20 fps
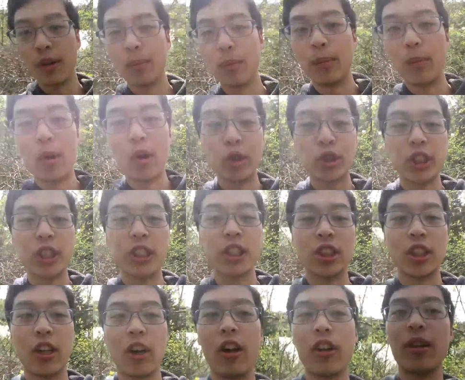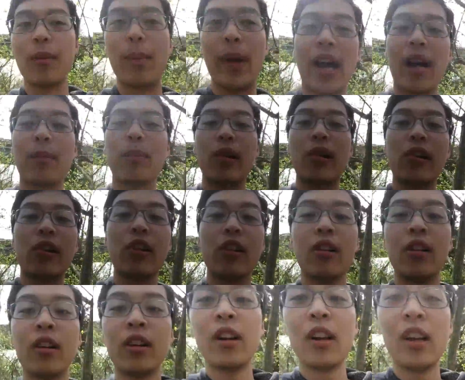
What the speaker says: your emotions on the back burner,